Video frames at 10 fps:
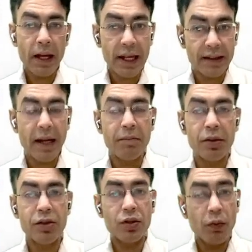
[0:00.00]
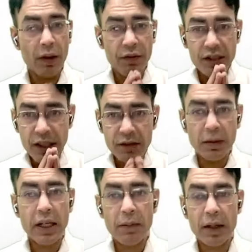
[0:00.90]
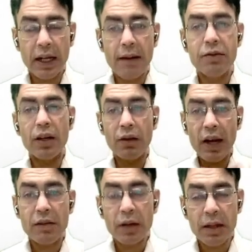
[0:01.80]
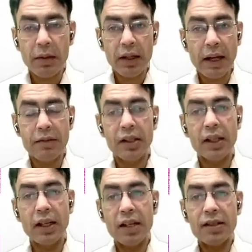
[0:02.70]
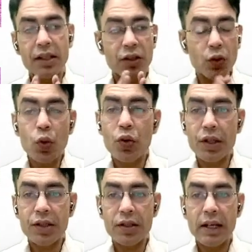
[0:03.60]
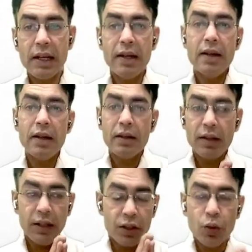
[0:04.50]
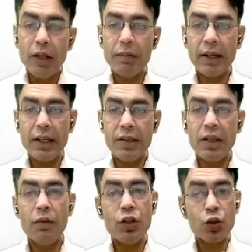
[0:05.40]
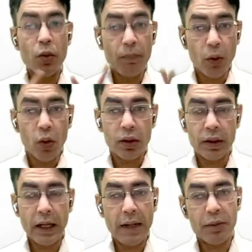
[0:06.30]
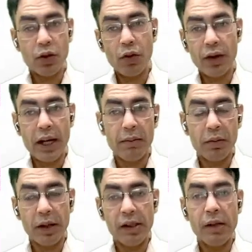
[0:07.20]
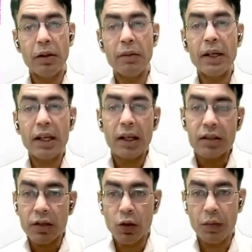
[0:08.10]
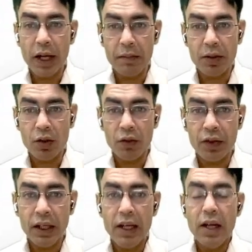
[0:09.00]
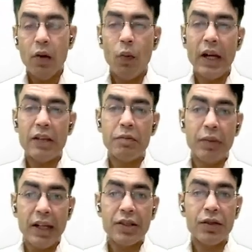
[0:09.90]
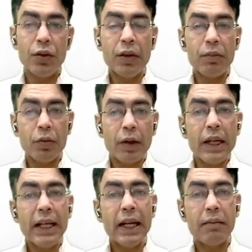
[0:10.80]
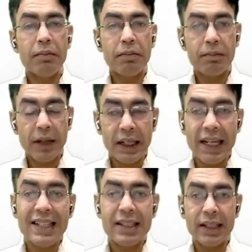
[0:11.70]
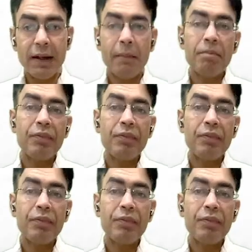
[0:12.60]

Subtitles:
examples, now we have discussed multiple times, we revised multiple times in the class that uterus during pregnancy will show both hypertrophy and hyperplasia, but better answer would be hypertrophy. Whereas breast during puberty and pregnancy,